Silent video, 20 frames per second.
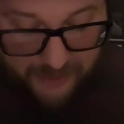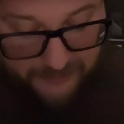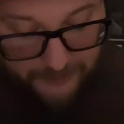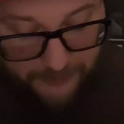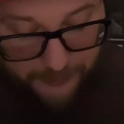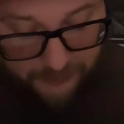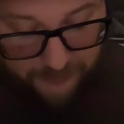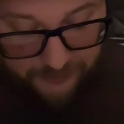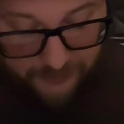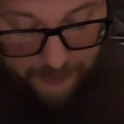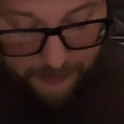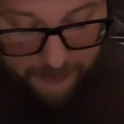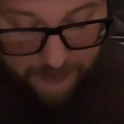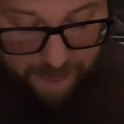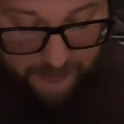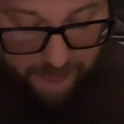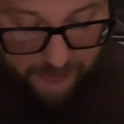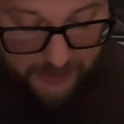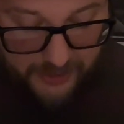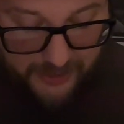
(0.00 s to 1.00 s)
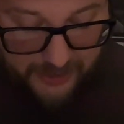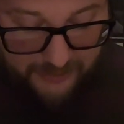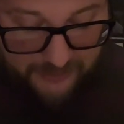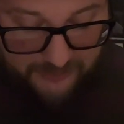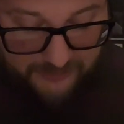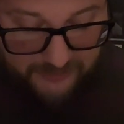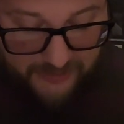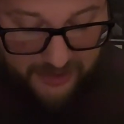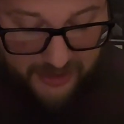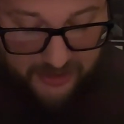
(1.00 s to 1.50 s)
As I pushed open the door and
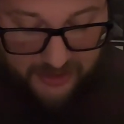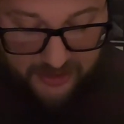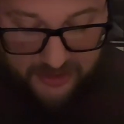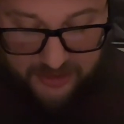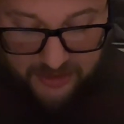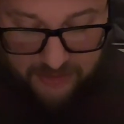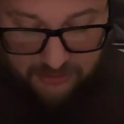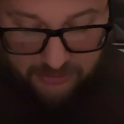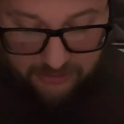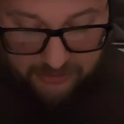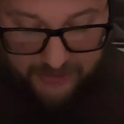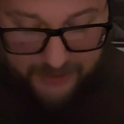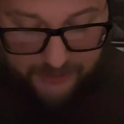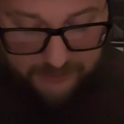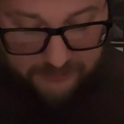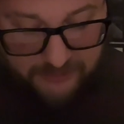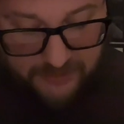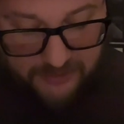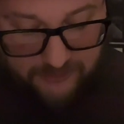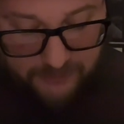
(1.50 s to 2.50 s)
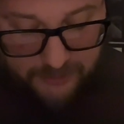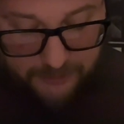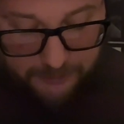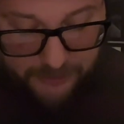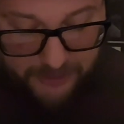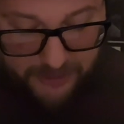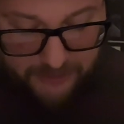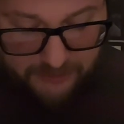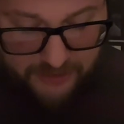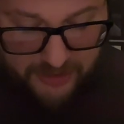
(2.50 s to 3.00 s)
headed inside, I could hear a loud
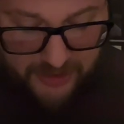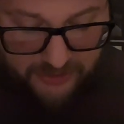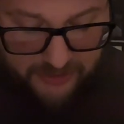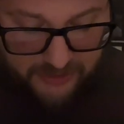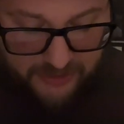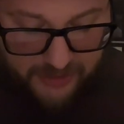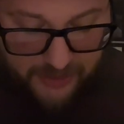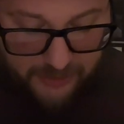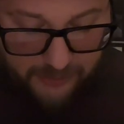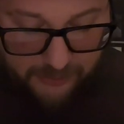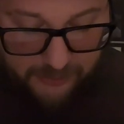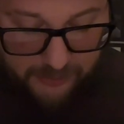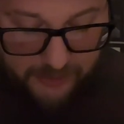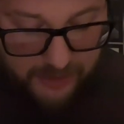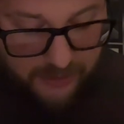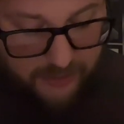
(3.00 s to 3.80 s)
TV playing behind the counter,